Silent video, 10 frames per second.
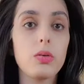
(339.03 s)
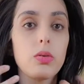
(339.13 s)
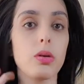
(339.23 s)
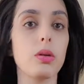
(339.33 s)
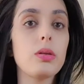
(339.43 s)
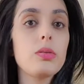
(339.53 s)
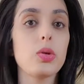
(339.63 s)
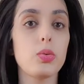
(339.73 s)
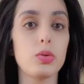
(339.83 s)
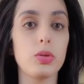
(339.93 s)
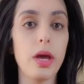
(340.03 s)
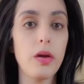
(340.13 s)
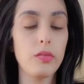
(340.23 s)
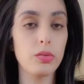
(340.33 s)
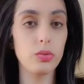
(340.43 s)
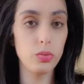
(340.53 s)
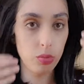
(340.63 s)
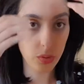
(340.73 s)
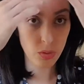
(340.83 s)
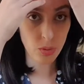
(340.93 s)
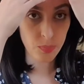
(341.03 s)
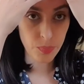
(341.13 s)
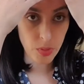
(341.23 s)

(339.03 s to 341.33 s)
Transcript: or you would have to do your